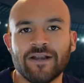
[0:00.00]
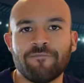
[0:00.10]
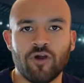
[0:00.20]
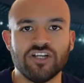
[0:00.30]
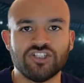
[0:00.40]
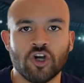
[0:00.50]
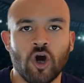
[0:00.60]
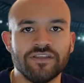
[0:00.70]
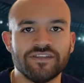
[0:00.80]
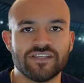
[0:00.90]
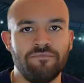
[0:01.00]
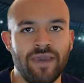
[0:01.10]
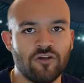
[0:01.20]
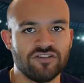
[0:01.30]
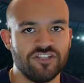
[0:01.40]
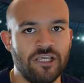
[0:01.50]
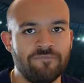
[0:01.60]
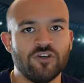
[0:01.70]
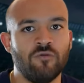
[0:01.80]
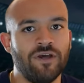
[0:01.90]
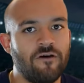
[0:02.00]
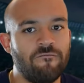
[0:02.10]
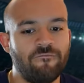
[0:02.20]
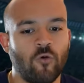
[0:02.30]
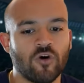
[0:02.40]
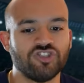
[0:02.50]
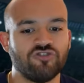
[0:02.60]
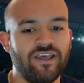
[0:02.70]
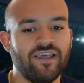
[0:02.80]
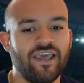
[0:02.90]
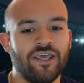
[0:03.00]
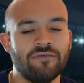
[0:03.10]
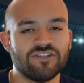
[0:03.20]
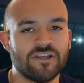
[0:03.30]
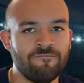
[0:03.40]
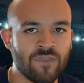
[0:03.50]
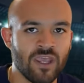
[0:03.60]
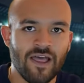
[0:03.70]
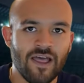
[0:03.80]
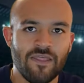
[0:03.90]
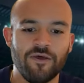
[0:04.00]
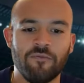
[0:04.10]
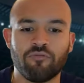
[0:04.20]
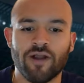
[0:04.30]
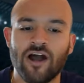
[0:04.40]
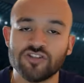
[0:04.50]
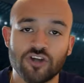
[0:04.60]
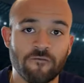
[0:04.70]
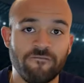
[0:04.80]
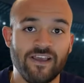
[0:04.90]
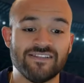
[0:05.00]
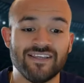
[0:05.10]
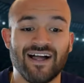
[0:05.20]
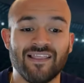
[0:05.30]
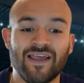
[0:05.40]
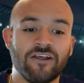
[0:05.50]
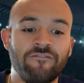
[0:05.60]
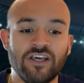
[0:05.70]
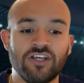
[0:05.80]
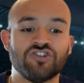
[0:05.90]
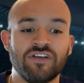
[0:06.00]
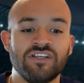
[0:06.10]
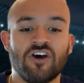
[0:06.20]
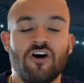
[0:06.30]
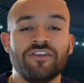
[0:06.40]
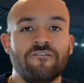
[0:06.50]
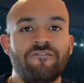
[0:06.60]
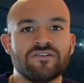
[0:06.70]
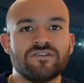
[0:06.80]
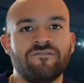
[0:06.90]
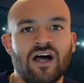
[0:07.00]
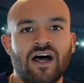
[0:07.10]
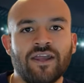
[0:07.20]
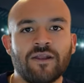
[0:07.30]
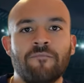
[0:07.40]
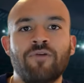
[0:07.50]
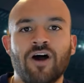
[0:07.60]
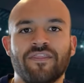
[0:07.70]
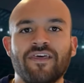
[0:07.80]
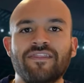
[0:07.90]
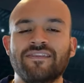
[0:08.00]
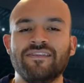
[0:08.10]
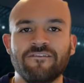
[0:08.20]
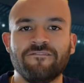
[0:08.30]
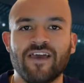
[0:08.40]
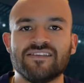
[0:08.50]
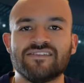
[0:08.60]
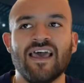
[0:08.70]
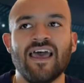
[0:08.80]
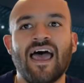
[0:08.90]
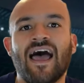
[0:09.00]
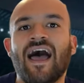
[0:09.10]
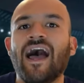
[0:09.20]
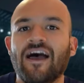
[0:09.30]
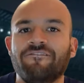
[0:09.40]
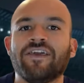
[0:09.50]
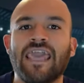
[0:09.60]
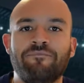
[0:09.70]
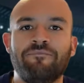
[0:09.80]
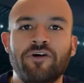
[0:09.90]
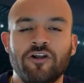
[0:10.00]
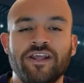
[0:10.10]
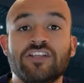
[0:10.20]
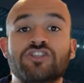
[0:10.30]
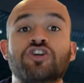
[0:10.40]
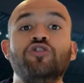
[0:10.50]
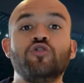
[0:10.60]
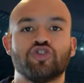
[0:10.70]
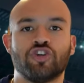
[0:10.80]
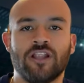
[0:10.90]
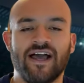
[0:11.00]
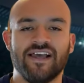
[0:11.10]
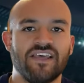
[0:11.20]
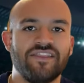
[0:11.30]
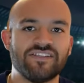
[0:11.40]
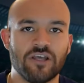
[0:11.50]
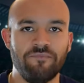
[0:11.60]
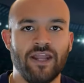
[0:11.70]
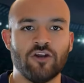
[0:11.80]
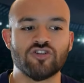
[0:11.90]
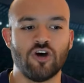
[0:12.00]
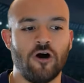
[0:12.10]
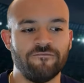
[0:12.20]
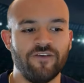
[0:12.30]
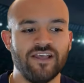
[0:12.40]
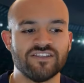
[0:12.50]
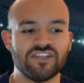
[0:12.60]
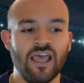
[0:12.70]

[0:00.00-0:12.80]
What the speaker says: of pressure on this Commanders team to win 4 straight games. The Browns are facing a lot of injuries on the offensive line, but the defense have the capability to neutralize this Commanders offense.